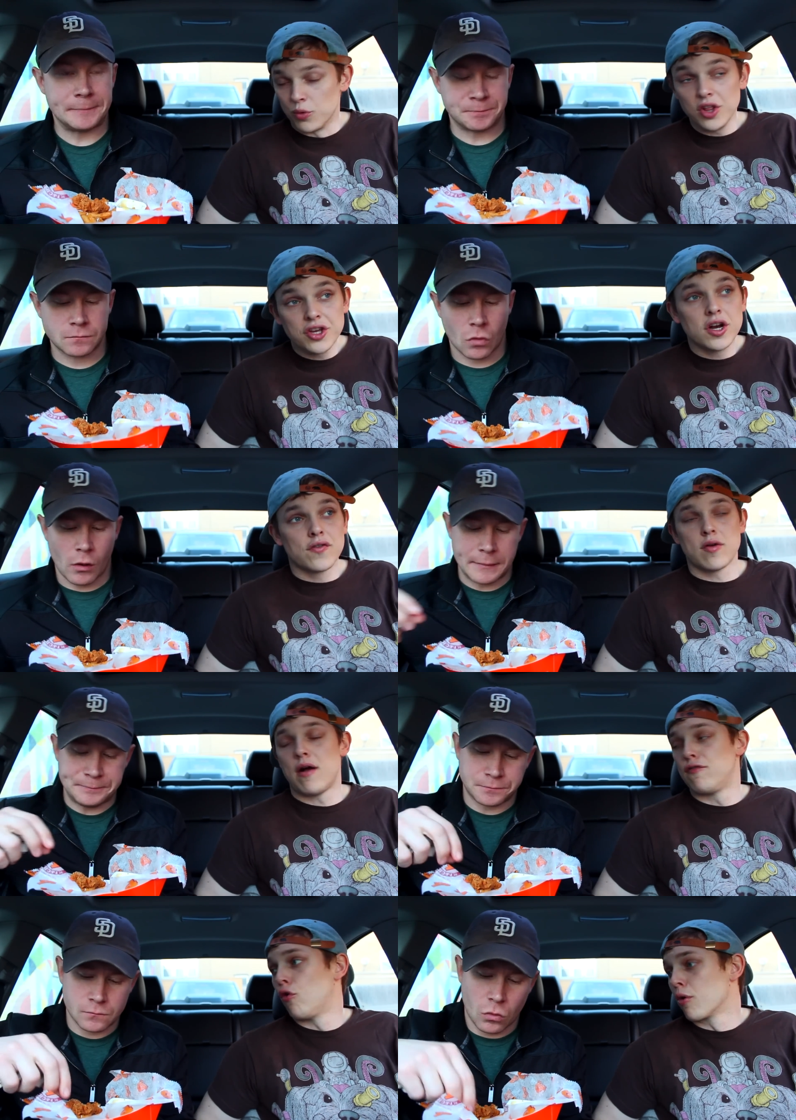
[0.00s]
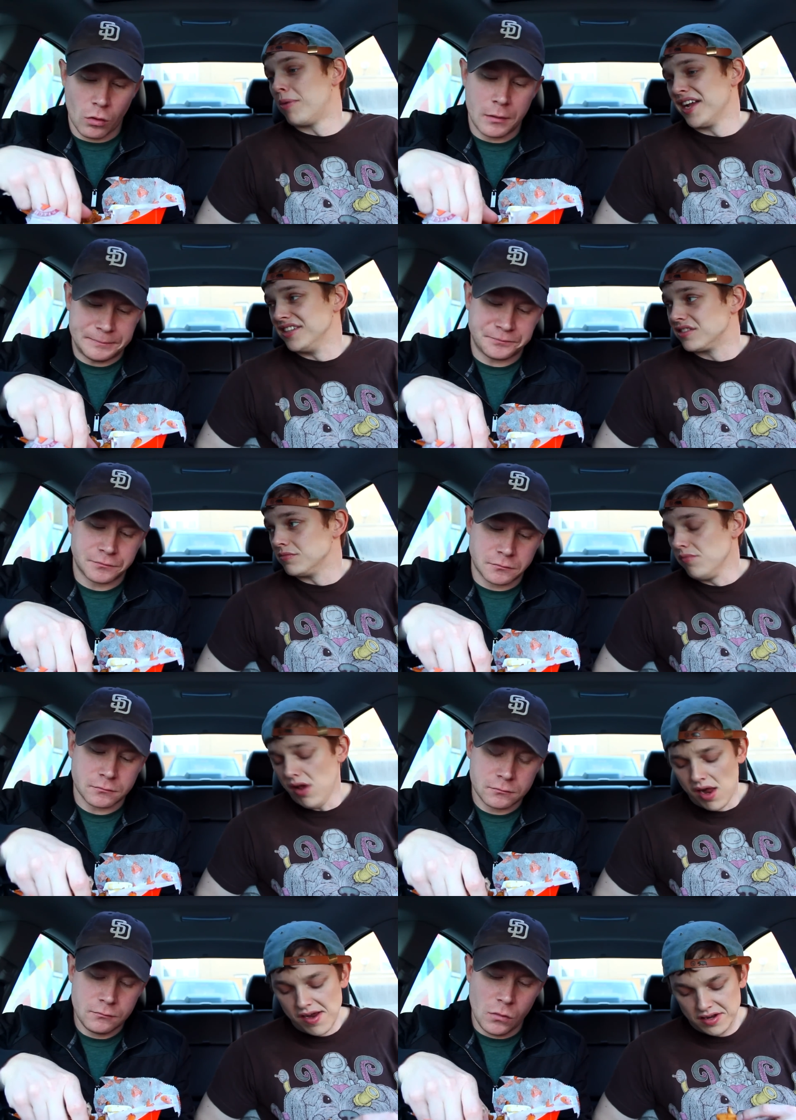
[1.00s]
Speaker 1: really good for about four bites.
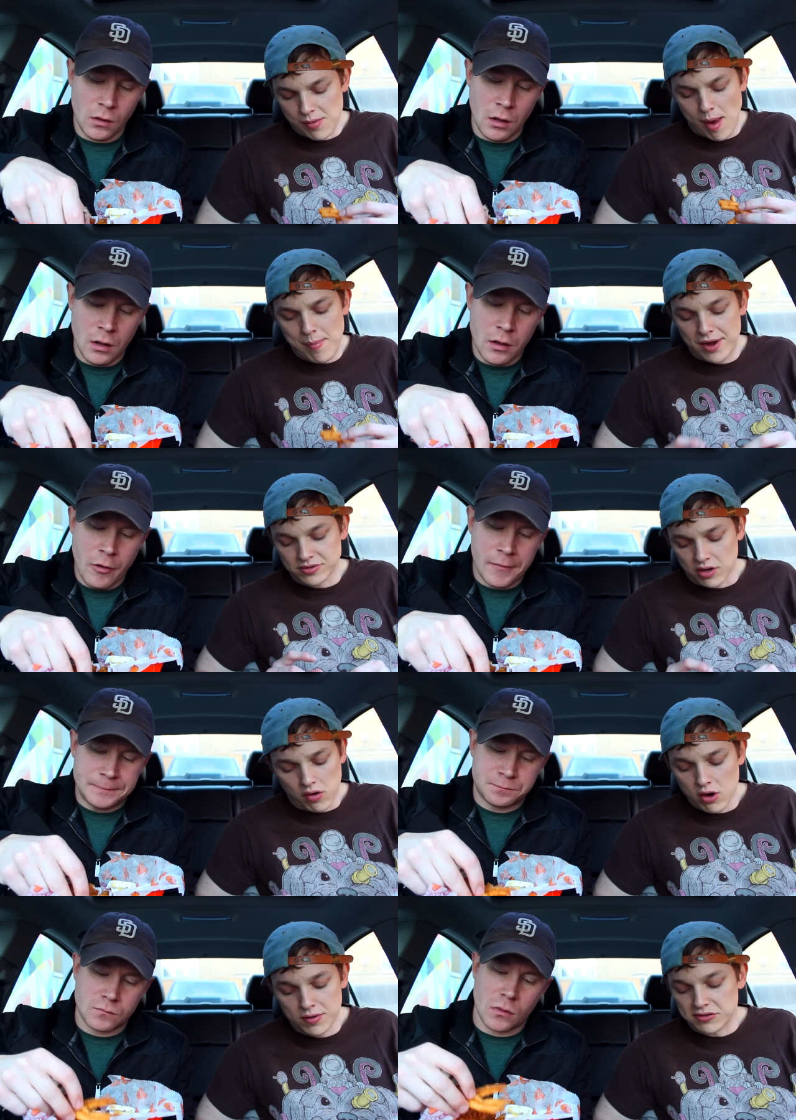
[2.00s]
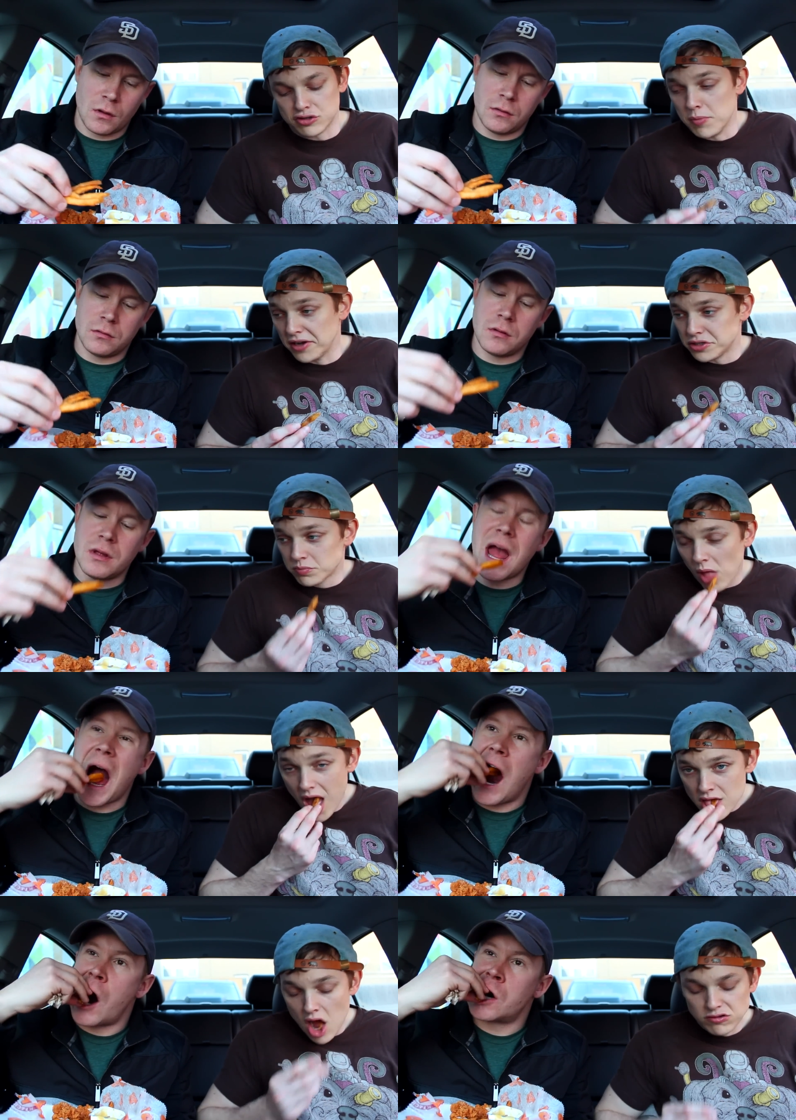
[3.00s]
And then my body was like, oh, that's too much.
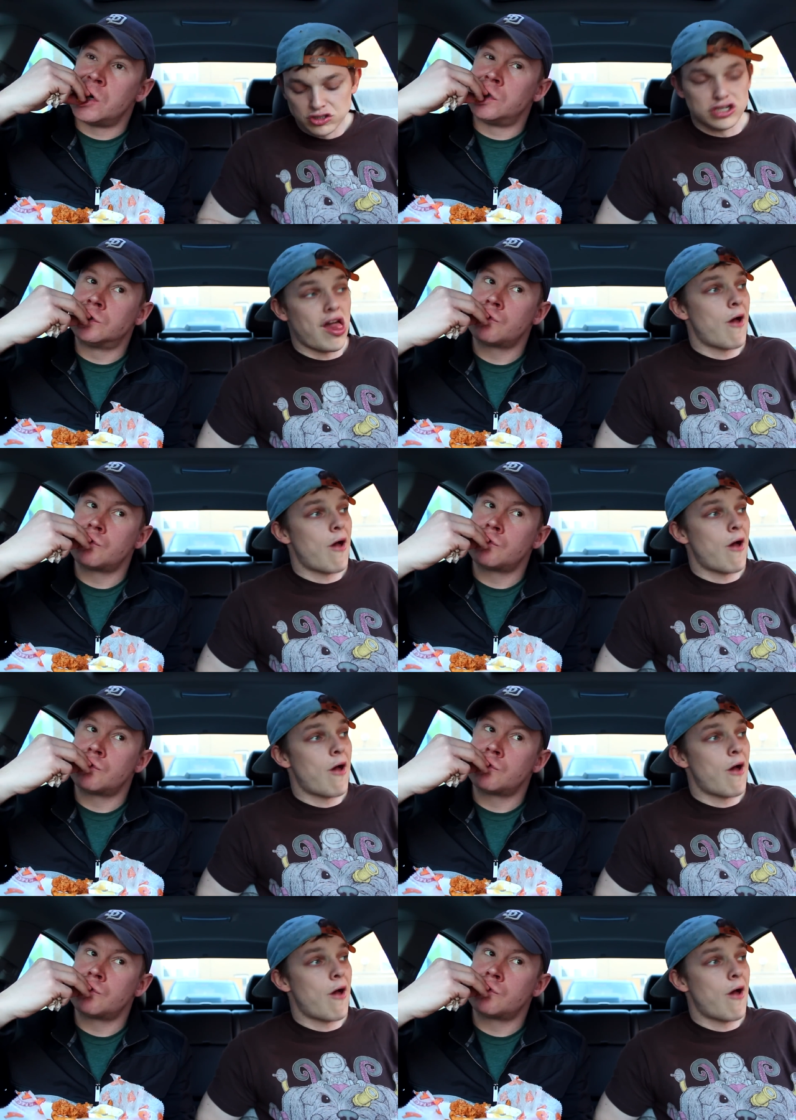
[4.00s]
Yeah. Chill